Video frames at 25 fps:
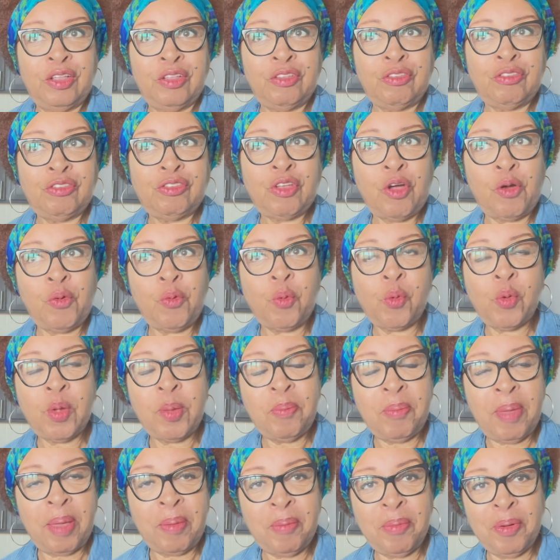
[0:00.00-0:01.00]
So
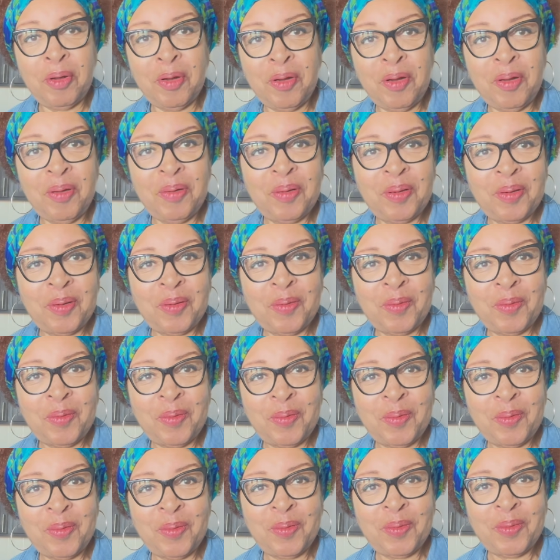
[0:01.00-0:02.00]
remember
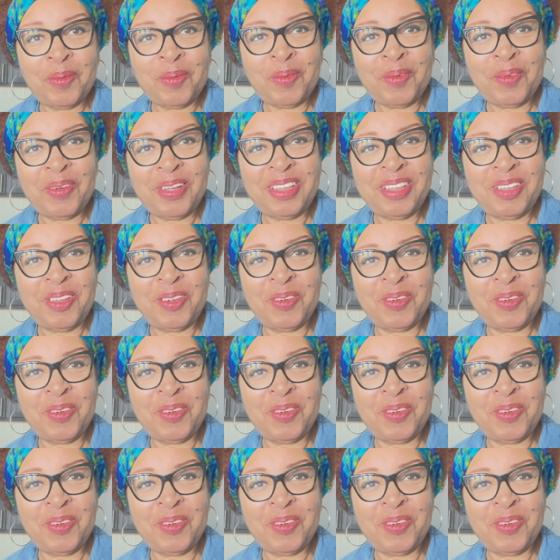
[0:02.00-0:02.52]
when